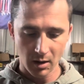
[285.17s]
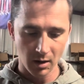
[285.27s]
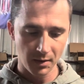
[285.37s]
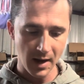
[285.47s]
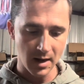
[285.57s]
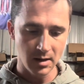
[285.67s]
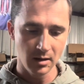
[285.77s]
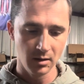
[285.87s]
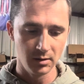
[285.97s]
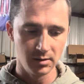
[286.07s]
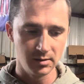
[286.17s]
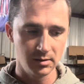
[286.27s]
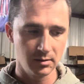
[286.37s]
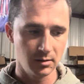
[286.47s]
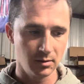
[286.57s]
That
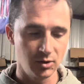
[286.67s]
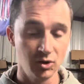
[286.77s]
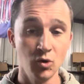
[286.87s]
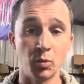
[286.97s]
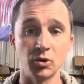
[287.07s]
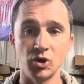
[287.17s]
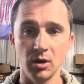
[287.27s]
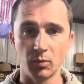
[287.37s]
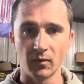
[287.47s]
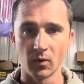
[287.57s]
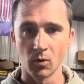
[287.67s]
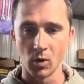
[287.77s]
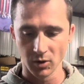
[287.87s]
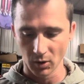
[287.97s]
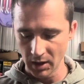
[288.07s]
is super cheap for
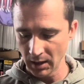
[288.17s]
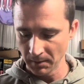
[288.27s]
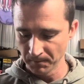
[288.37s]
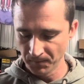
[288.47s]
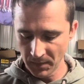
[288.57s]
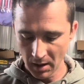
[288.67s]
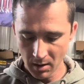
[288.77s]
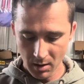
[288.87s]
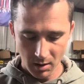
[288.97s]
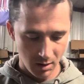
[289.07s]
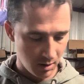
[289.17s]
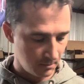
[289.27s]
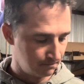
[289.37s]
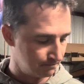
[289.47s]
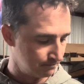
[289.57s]
what you're getting.
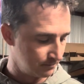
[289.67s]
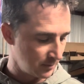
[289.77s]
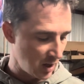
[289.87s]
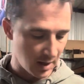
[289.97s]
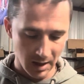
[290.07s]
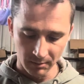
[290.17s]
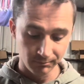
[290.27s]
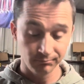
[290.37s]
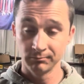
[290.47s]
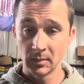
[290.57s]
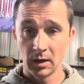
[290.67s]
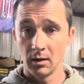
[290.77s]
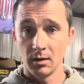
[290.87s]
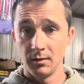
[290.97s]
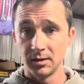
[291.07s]
Again,
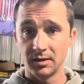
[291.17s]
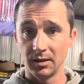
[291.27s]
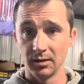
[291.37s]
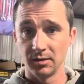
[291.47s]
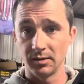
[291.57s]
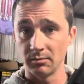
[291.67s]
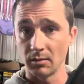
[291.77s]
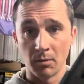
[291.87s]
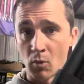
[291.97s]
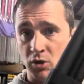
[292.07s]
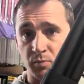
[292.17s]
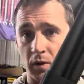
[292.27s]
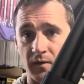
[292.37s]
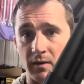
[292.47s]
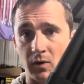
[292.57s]
this is a Mossberg
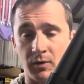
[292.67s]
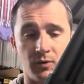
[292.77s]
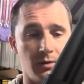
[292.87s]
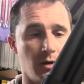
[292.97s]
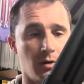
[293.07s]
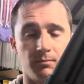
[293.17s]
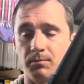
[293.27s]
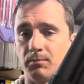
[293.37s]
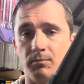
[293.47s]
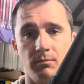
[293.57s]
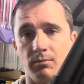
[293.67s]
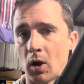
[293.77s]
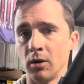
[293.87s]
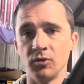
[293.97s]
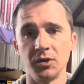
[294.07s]
500. There are
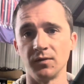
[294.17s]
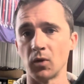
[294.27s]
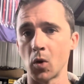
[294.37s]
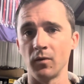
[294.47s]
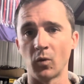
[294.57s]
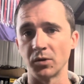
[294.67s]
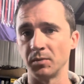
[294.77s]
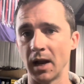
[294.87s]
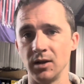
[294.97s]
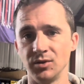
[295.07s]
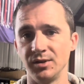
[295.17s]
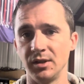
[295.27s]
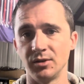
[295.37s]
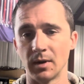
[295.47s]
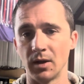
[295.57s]
hundreds of law enforcement
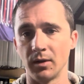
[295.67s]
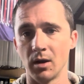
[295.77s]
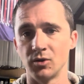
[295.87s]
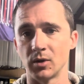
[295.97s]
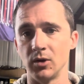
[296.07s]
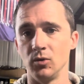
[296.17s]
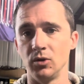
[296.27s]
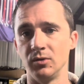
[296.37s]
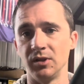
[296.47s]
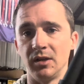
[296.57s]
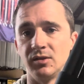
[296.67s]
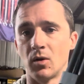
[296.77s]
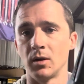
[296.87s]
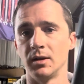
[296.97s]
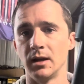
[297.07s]
agencies around the country who use these
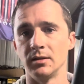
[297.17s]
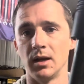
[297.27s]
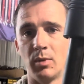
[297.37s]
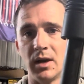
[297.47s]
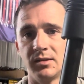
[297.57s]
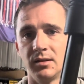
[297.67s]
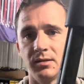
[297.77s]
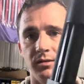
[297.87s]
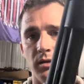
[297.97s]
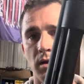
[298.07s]
on a day-to-day basis.